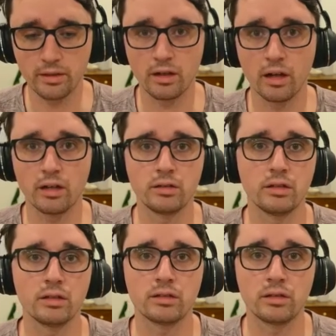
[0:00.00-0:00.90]
kudos
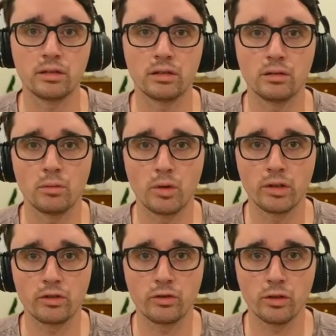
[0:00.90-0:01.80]
to Moyes
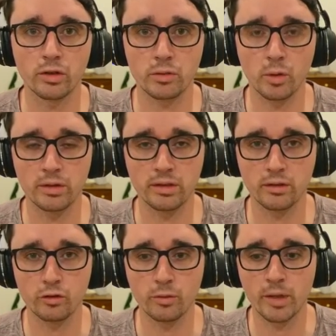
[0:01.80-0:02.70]
for exploiting the
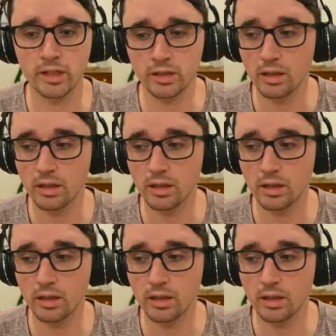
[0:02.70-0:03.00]
formation,